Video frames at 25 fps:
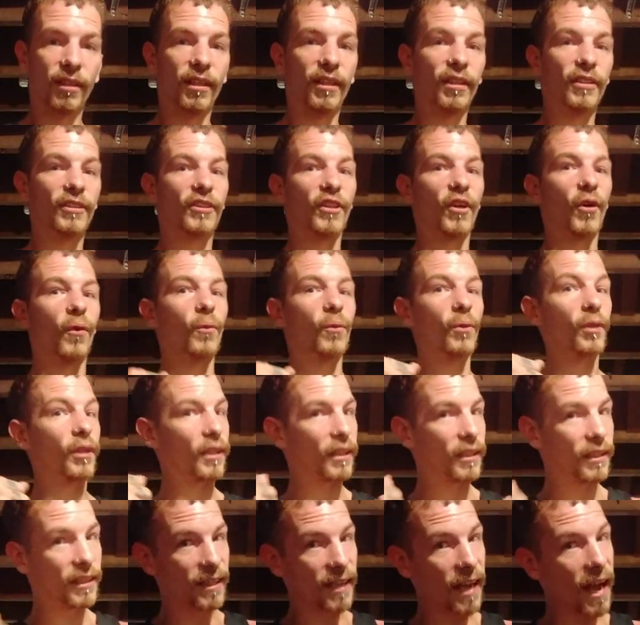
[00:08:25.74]
So
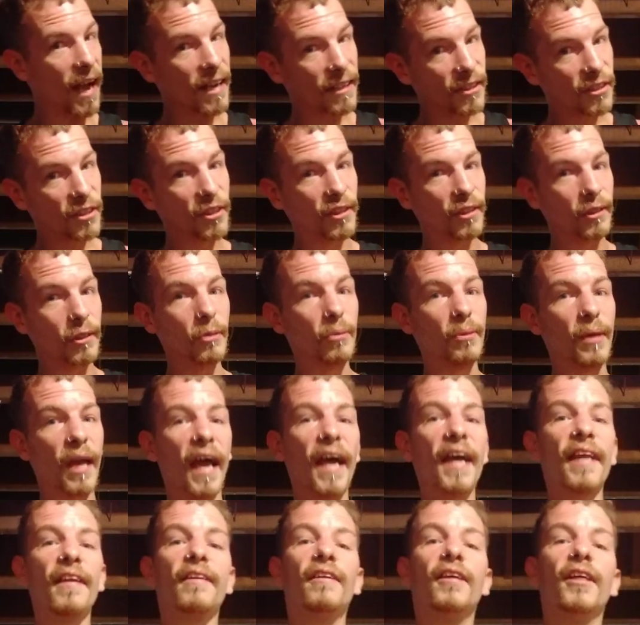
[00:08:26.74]
yes, you
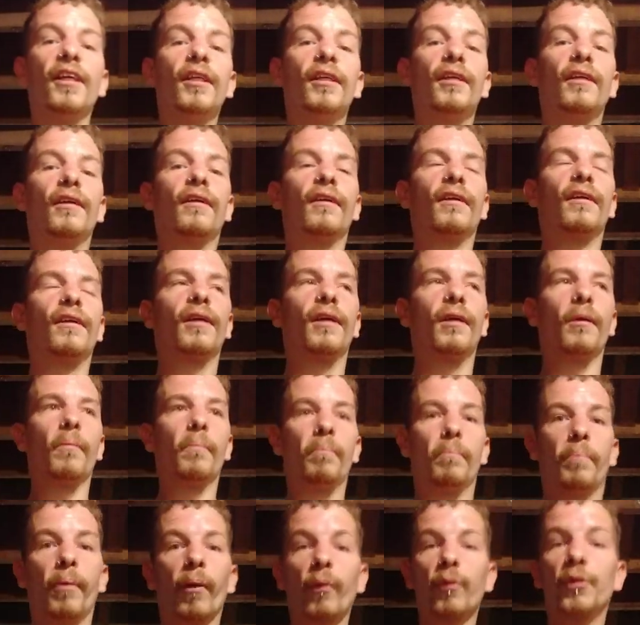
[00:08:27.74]
can
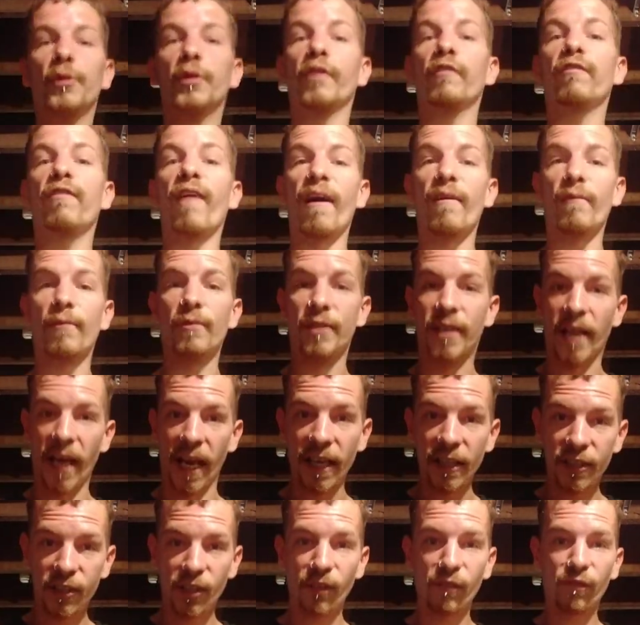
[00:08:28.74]
build your
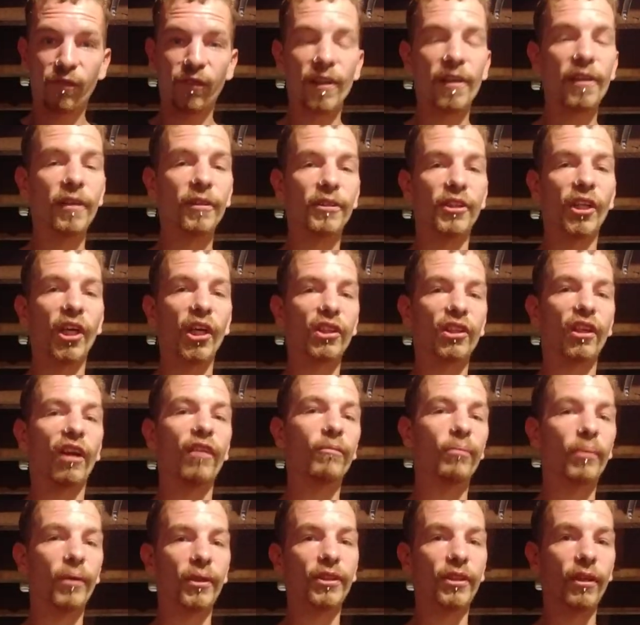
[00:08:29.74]
foundation for your chest off
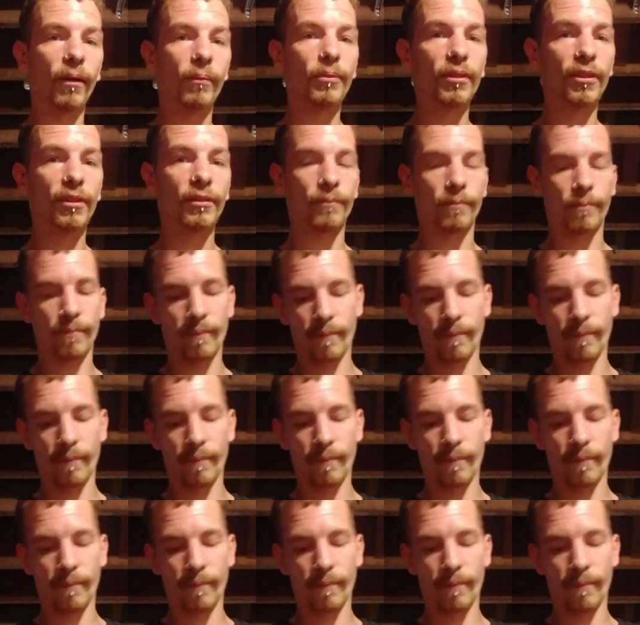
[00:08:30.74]
push-ups.